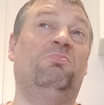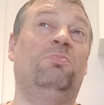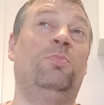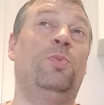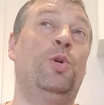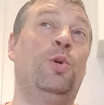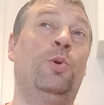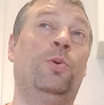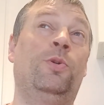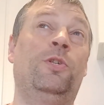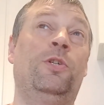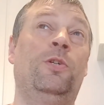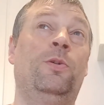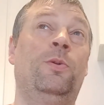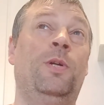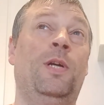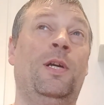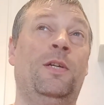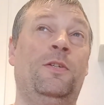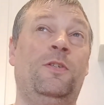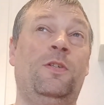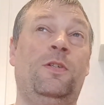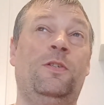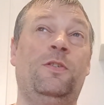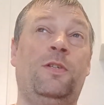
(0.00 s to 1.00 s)
new
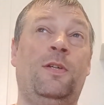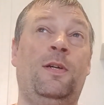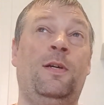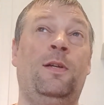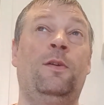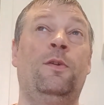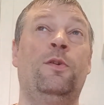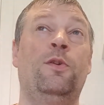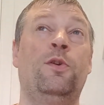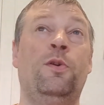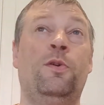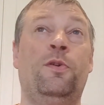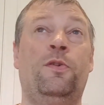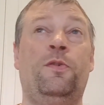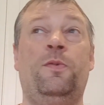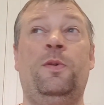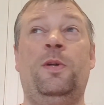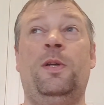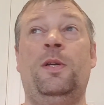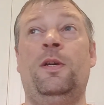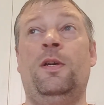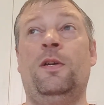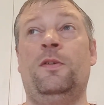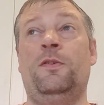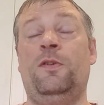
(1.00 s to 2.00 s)
2DS XL, new
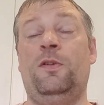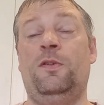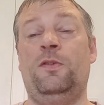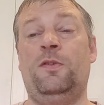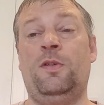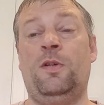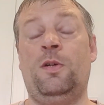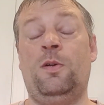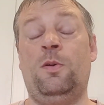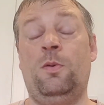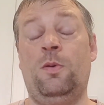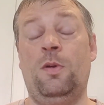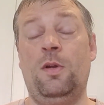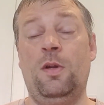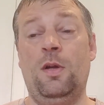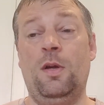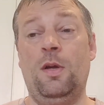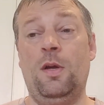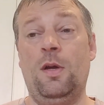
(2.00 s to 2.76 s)
3DS XL,